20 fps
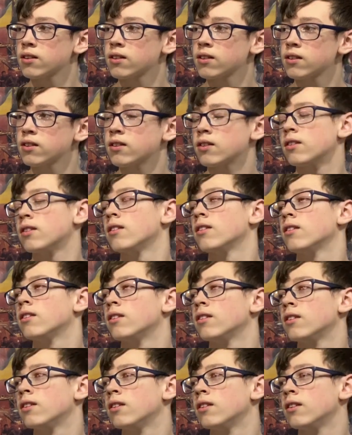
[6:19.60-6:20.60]

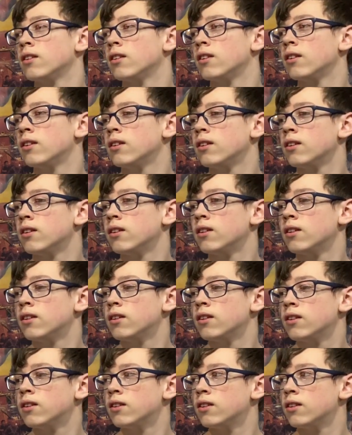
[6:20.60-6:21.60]

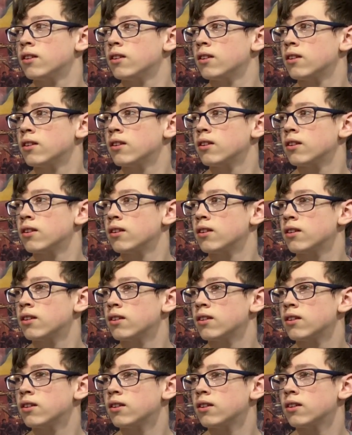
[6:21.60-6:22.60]

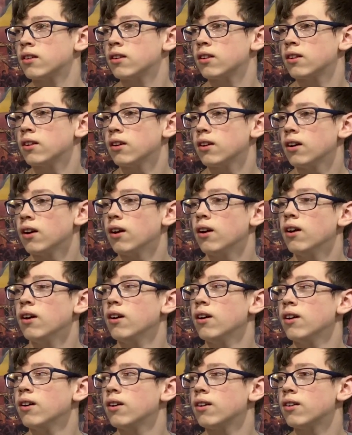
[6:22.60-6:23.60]

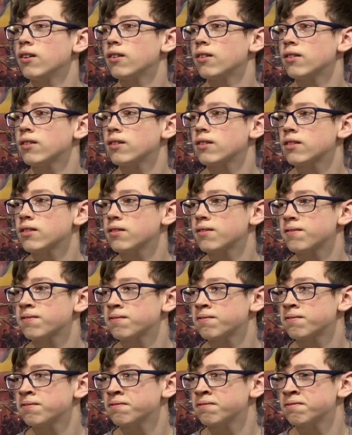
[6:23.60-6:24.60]

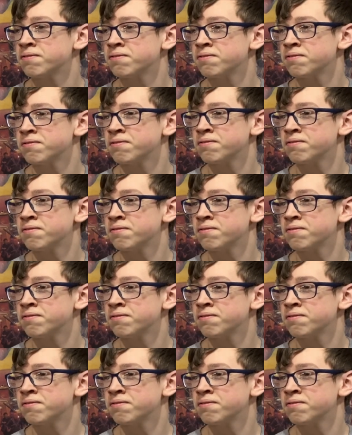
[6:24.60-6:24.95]
[no speech]